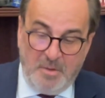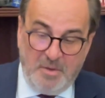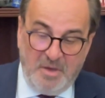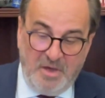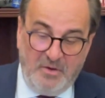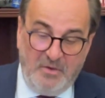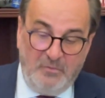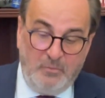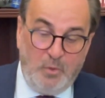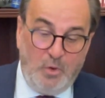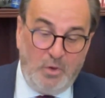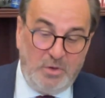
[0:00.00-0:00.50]

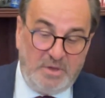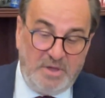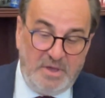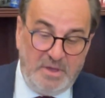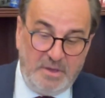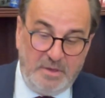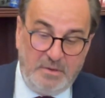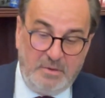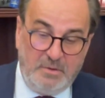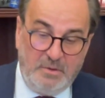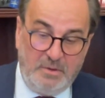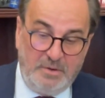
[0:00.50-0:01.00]

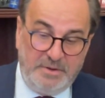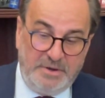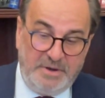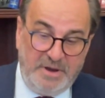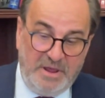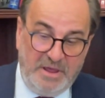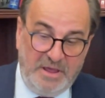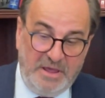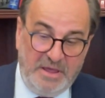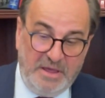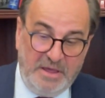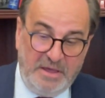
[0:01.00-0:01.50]
working on
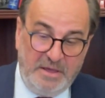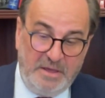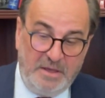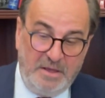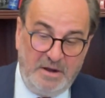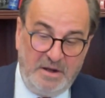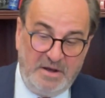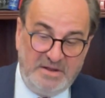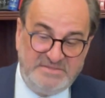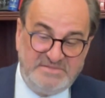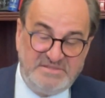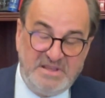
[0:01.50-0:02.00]
the,
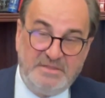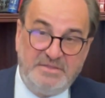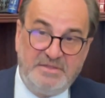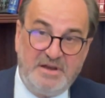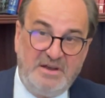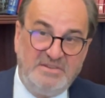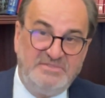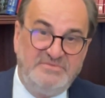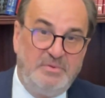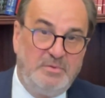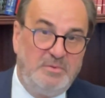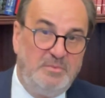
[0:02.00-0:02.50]
let's say,
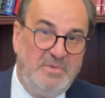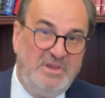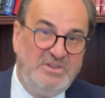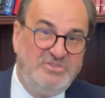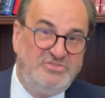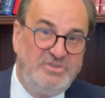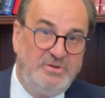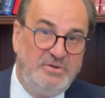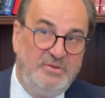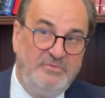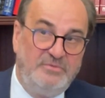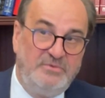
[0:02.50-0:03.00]

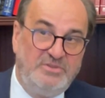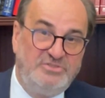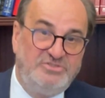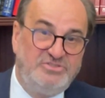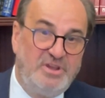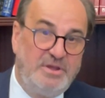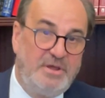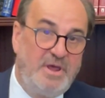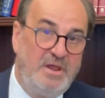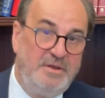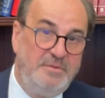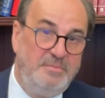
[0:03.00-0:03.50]
transformation of the
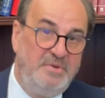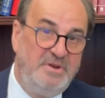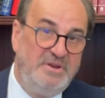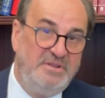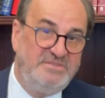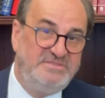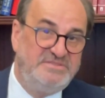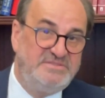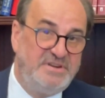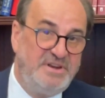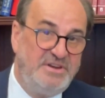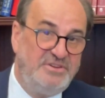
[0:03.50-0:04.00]
Czech
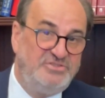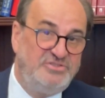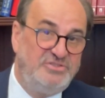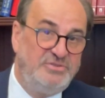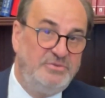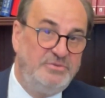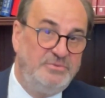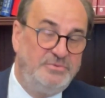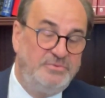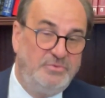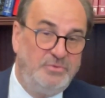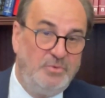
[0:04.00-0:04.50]

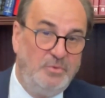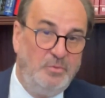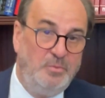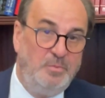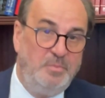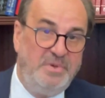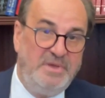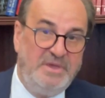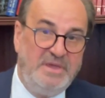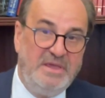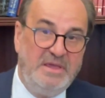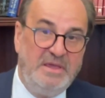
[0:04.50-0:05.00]
administration to
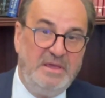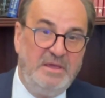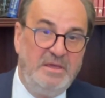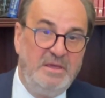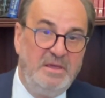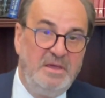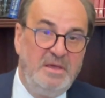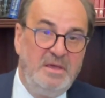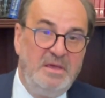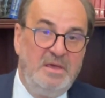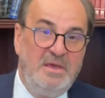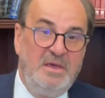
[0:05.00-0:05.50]
be
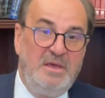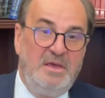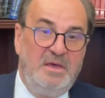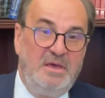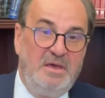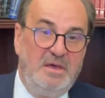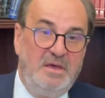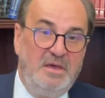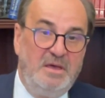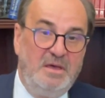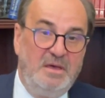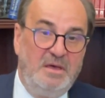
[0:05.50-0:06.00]

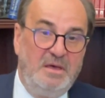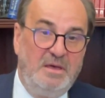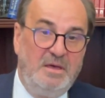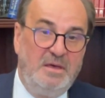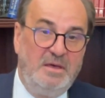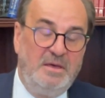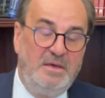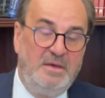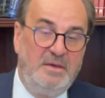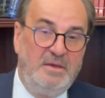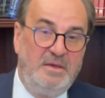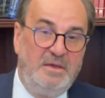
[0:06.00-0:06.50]

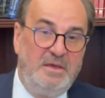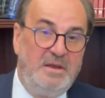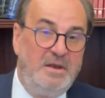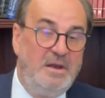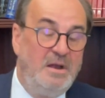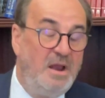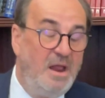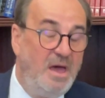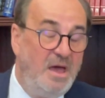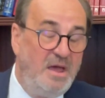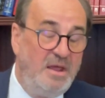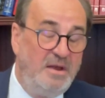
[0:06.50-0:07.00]

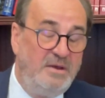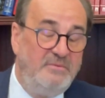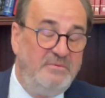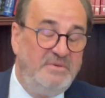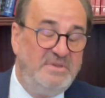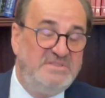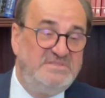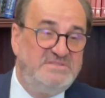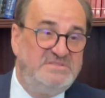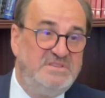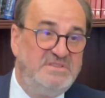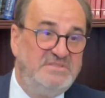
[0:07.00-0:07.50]
in line
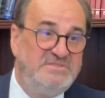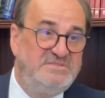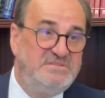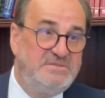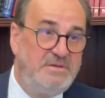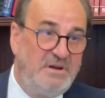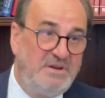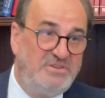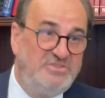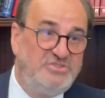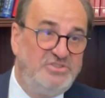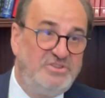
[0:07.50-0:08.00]
with the
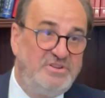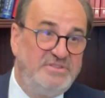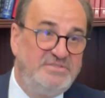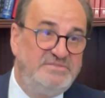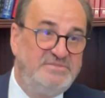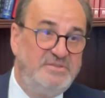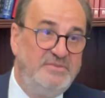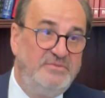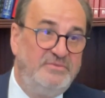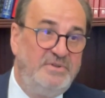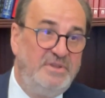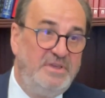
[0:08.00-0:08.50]

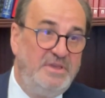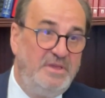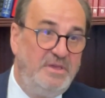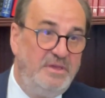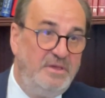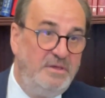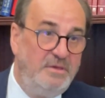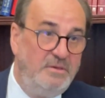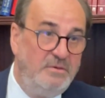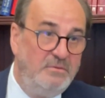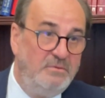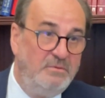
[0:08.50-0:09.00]
structures of the
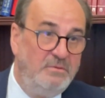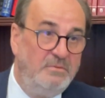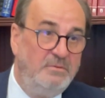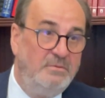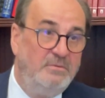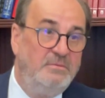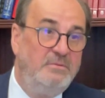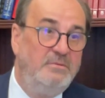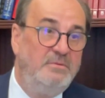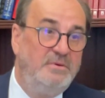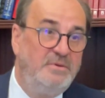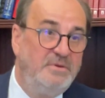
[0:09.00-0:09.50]

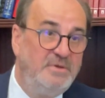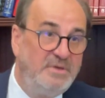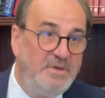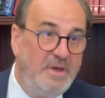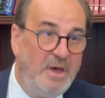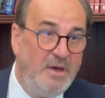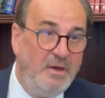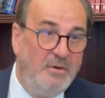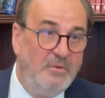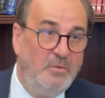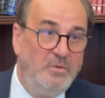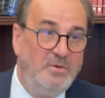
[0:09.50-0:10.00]
EU,
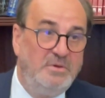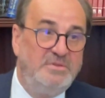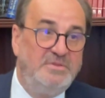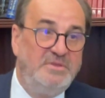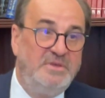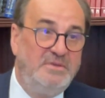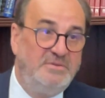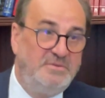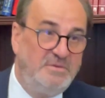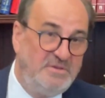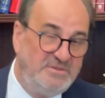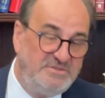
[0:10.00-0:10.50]
how,
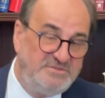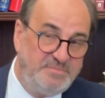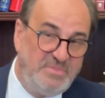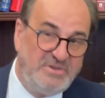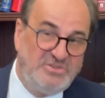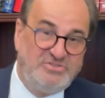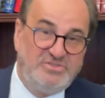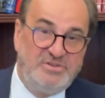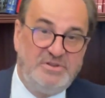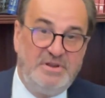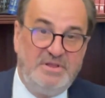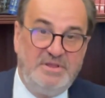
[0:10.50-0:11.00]

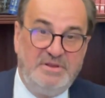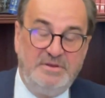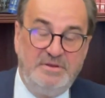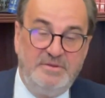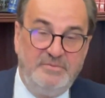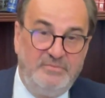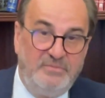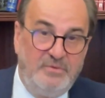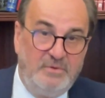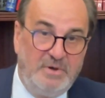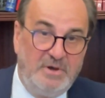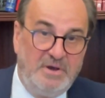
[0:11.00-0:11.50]
especially in
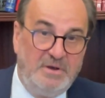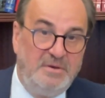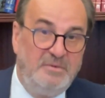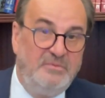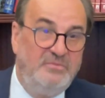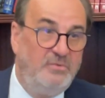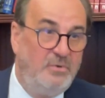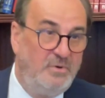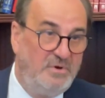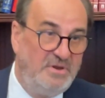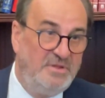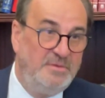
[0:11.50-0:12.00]
the
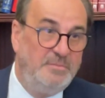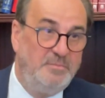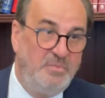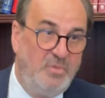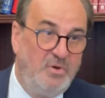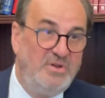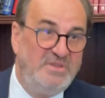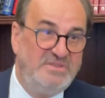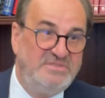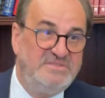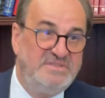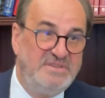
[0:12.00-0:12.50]
foreign
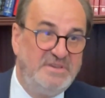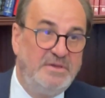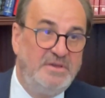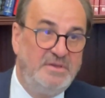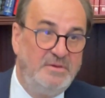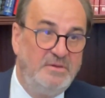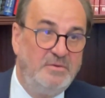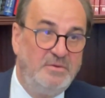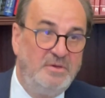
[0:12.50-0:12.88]
policy,